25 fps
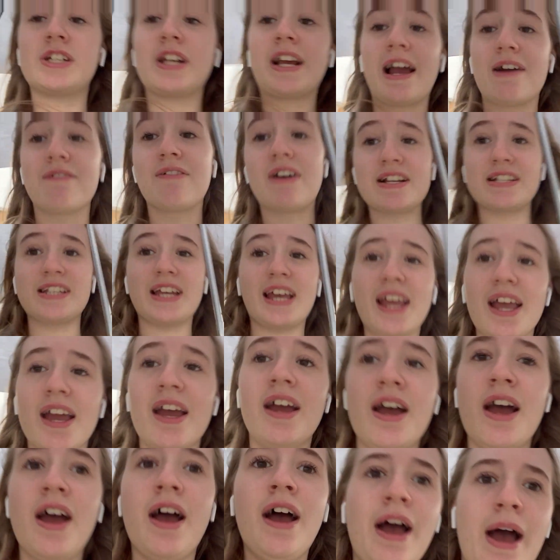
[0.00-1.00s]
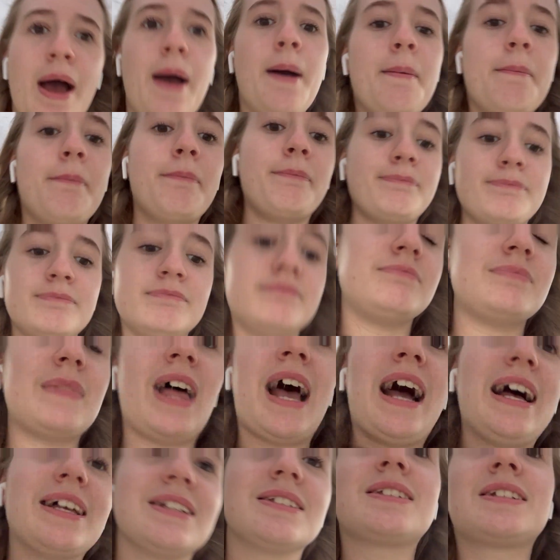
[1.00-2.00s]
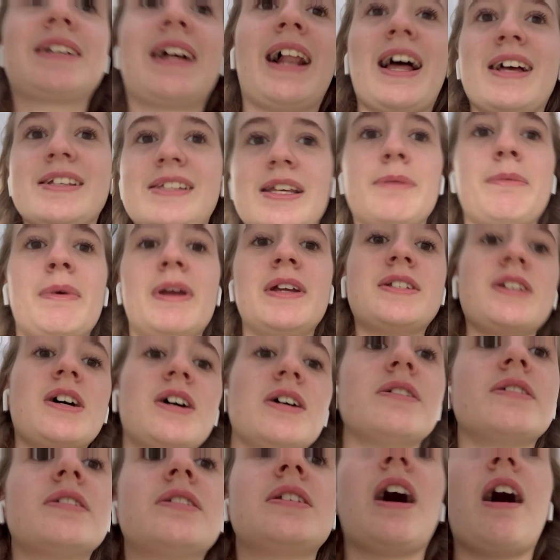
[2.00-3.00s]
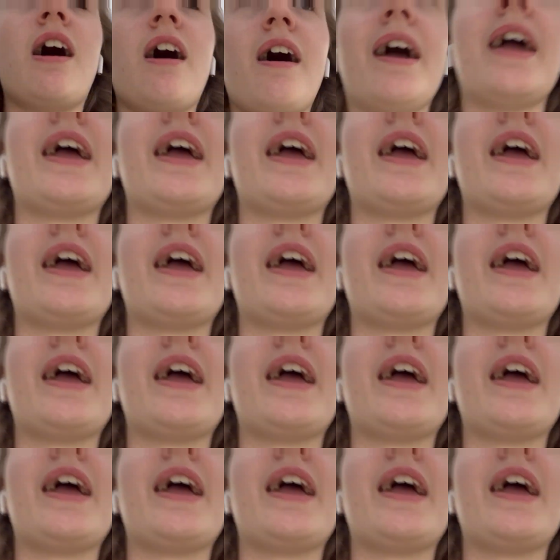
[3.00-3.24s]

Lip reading: to get ready. As classic me does, I